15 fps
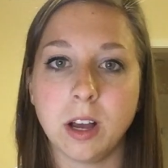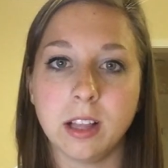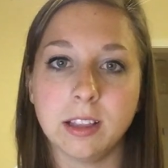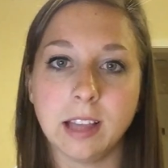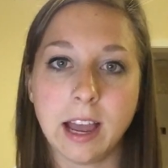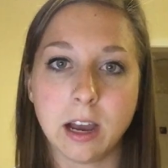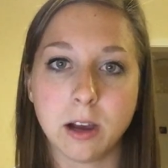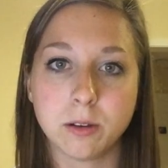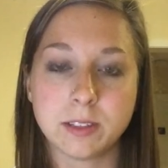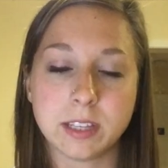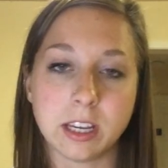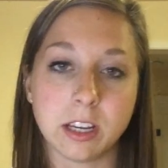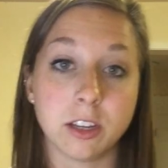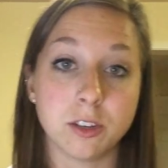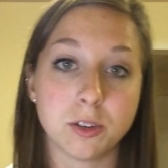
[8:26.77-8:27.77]
allows
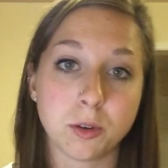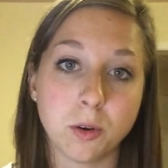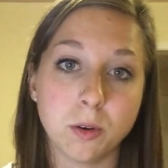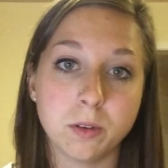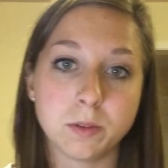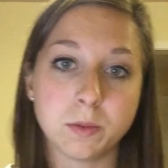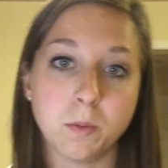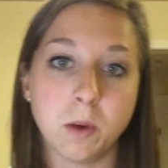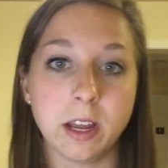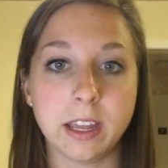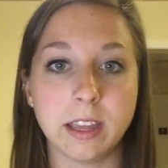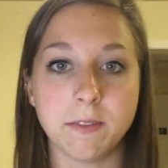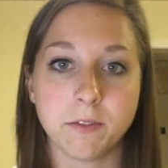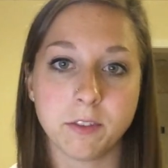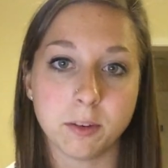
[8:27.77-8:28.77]
and controls what
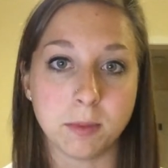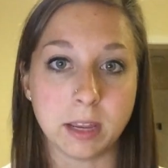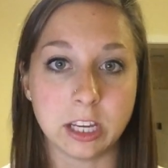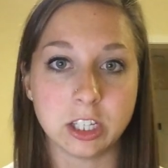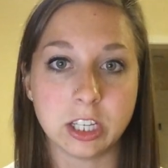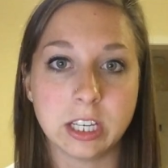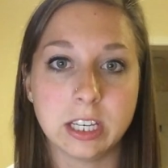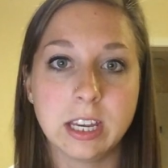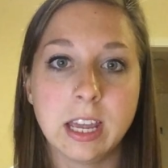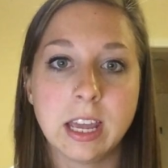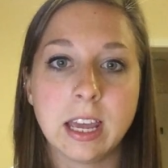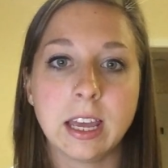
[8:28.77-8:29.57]
information